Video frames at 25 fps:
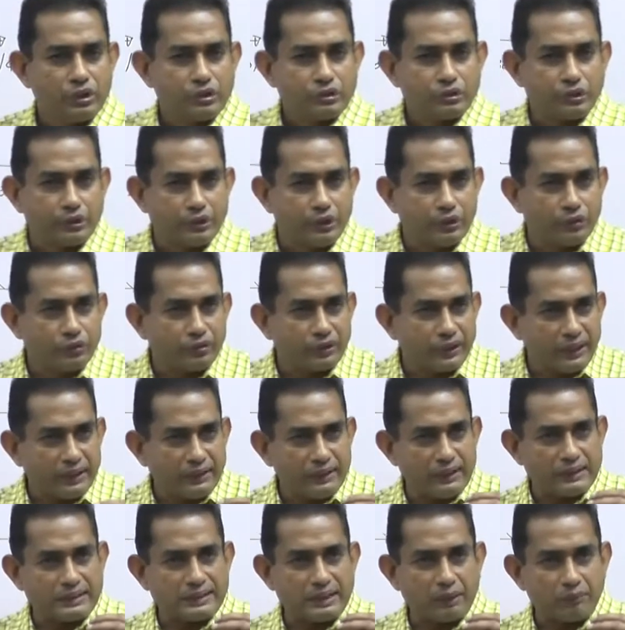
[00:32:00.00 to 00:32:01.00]
So, during
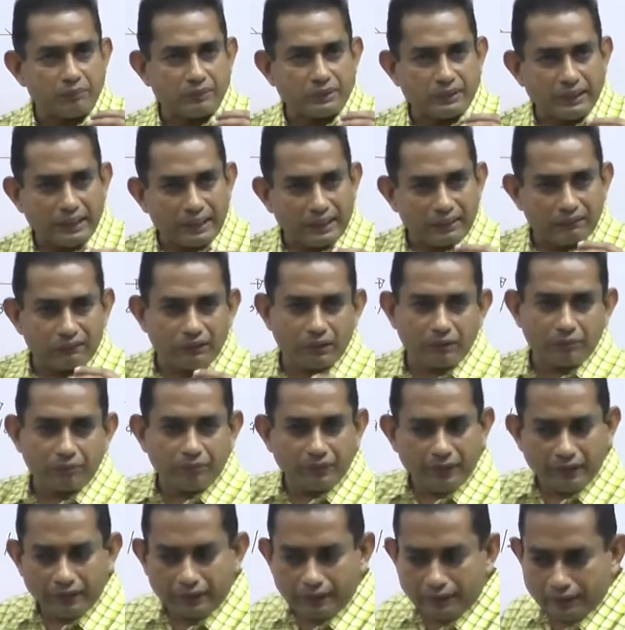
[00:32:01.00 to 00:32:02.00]
the subsequent
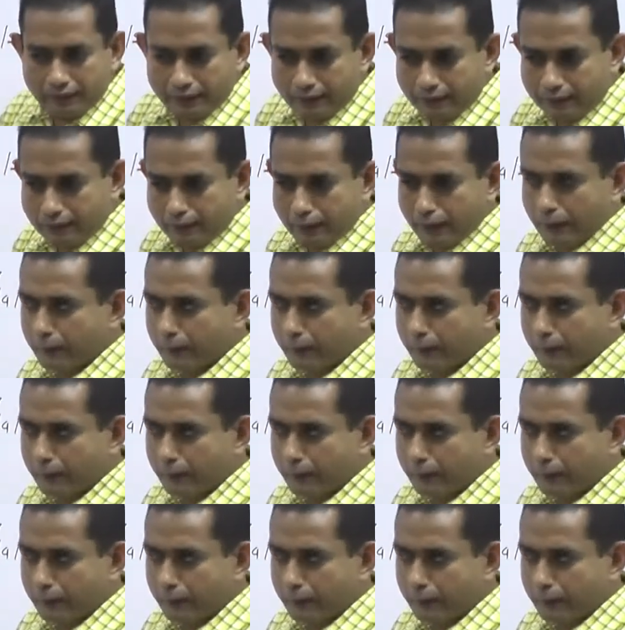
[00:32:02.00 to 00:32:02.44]
period,